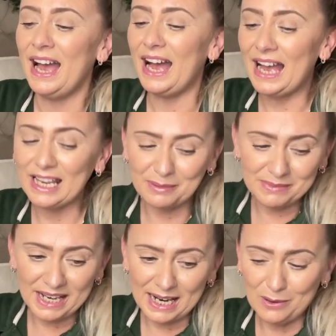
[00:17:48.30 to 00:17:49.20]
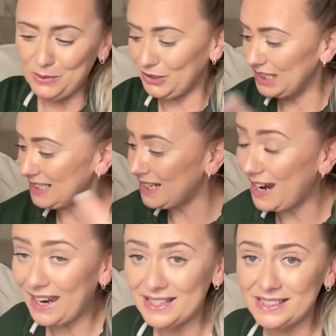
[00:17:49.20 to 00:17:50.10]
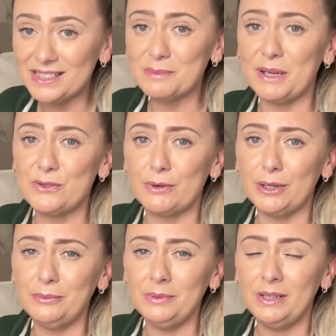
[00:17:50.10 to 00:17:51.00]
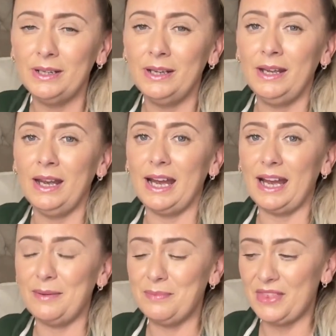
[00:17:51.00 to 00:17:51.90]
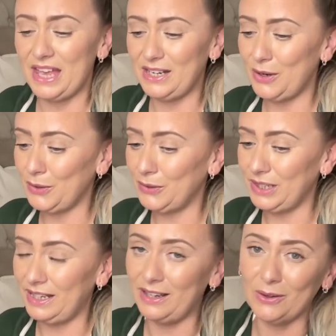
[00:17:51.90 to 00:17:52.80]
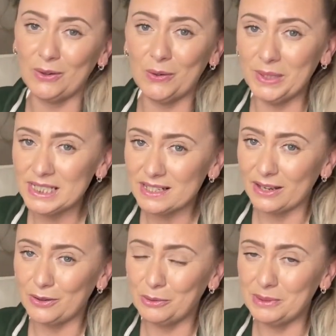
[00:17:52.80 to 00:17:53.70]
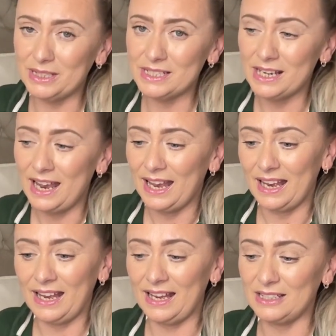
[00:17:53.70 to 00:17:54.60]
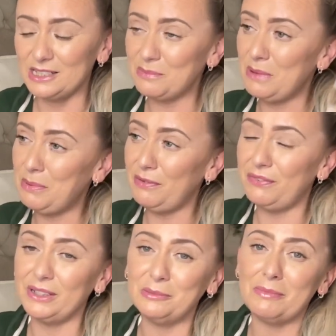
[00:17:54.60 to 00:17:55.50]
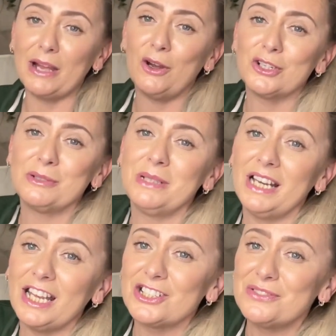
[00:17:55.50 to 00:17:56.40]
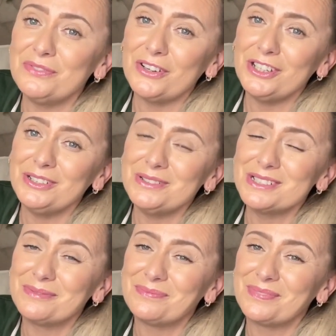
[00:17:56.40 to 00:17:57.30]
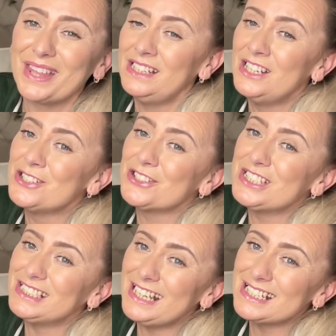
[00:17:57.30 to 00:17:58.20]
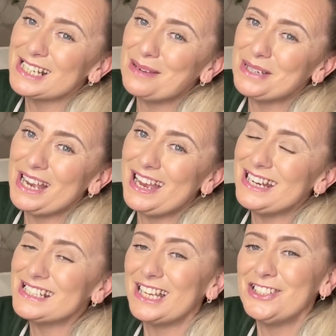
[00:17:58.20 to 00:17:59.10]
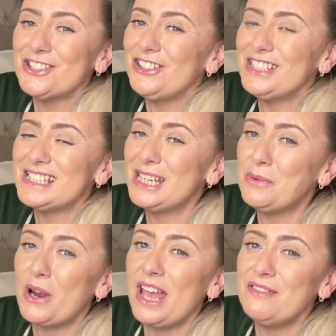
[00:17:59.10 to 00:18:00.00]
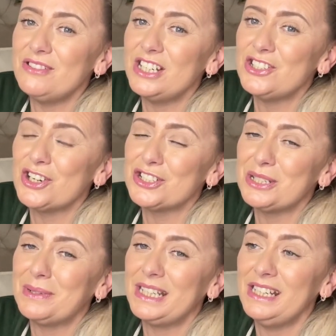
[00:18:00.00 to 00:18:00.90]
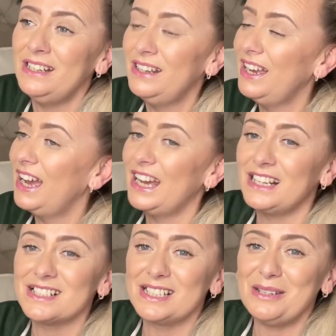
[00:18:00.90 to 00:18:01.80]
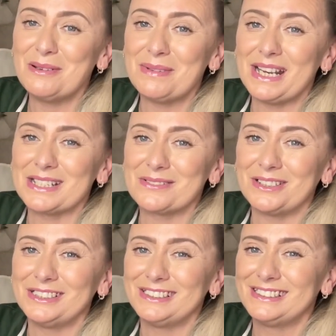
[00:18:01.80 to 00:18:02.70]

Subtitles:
I am now going to tidy this bedroom and then going to go into that cupboard and maybe film my autumn collection for you. So until next time, guys, enjoy the day, whatever it is you're doing, and I'll see you in my next one.